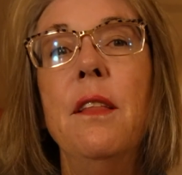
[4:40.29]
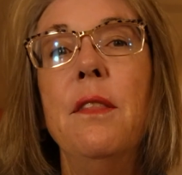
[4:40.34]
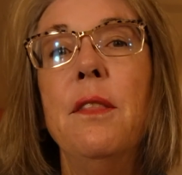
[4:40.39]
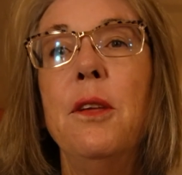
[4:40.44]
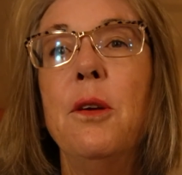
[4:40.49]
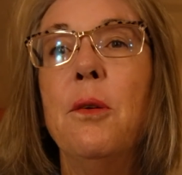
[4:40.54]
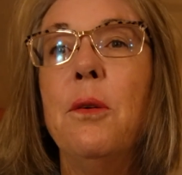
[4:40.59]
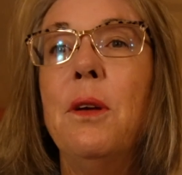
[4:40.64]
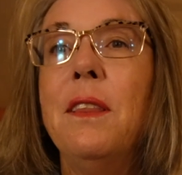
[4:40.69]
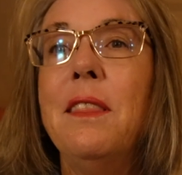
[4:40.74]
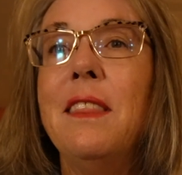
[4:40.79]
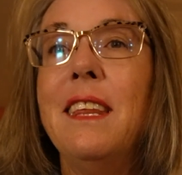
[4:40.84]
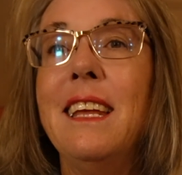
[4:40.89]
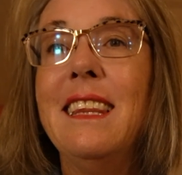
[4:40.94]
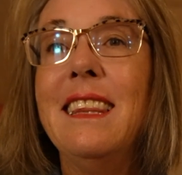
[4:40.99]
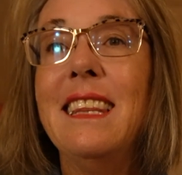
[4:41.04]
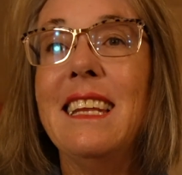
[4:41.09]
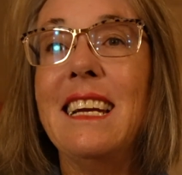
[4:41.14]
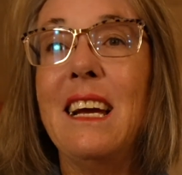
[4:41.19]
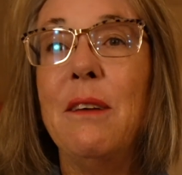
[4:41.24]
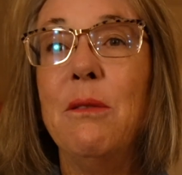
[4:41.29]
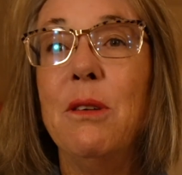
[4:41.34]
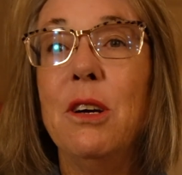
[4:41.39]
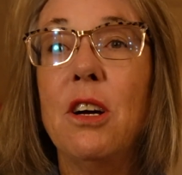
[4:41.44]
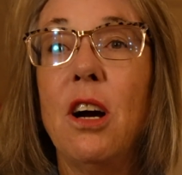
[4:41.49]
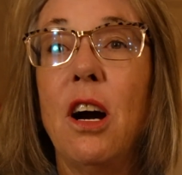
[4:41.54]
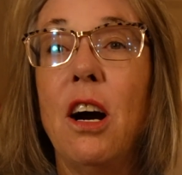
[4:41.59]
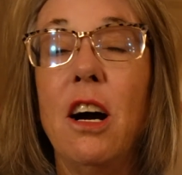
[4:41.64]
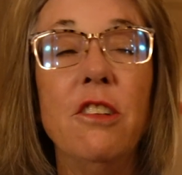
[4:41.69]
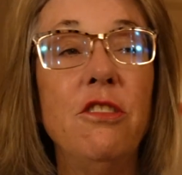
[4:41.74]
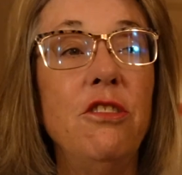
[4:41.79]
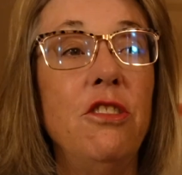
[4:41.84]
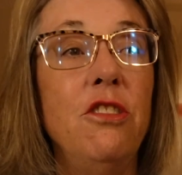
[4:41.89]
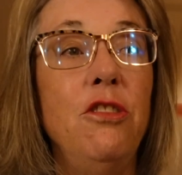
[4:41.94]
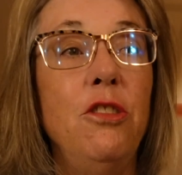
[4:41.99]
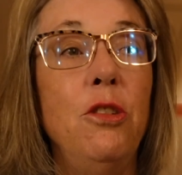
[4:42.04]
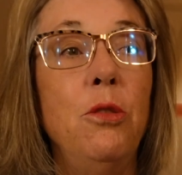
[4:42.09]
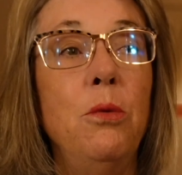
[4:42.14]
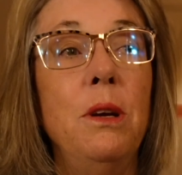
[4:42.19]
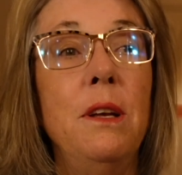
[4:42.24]
The only thing that I would caution
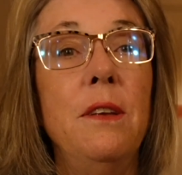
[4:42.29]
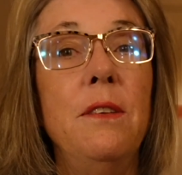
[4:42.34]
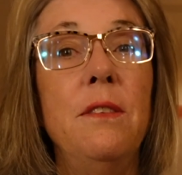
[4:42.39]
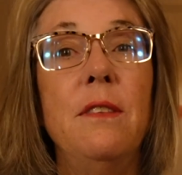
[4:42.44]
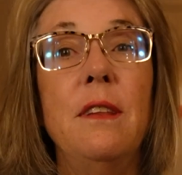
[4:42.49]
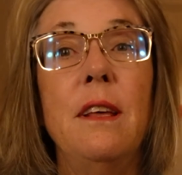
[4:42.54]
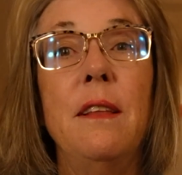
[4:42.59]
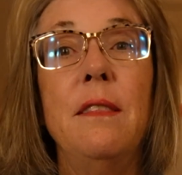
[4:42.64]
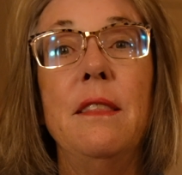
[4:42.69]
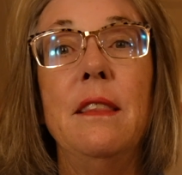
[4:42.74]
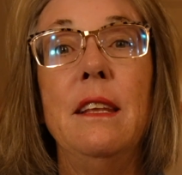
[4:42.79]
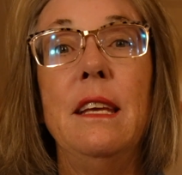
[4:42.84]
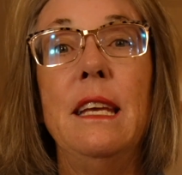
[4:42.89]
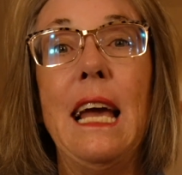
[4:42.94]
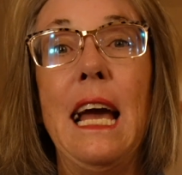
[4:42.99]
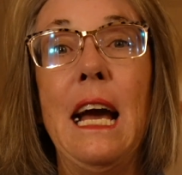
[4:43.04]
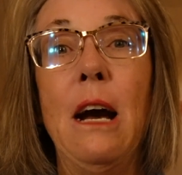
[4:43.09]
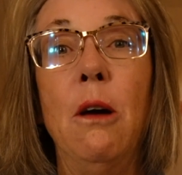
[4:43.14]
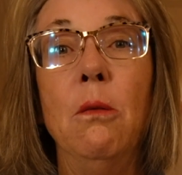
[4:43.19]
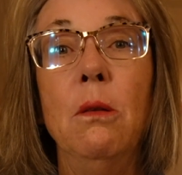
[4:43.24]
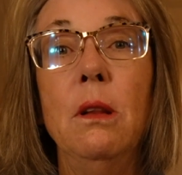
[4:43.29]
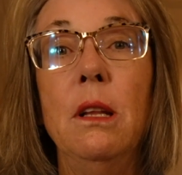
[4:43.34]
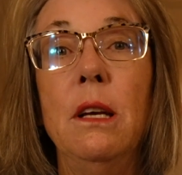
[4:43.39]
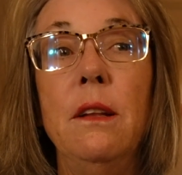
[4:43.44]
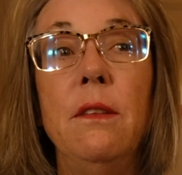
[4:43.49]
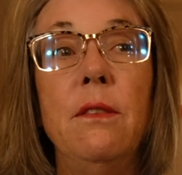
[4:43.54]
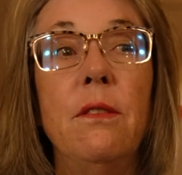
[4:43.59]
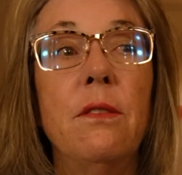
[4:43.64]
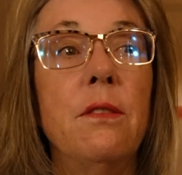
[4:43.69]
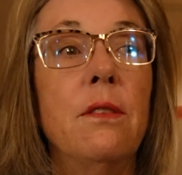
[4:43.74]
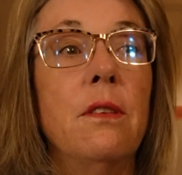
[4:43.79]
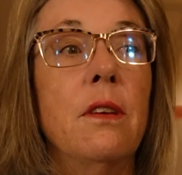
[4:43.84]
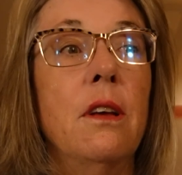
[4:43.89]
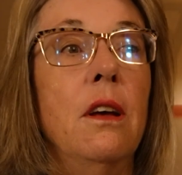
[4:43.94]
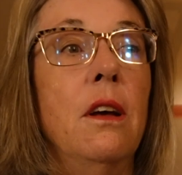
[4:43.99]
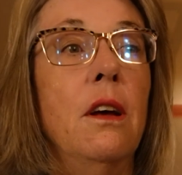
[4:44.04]
you is that the outlets,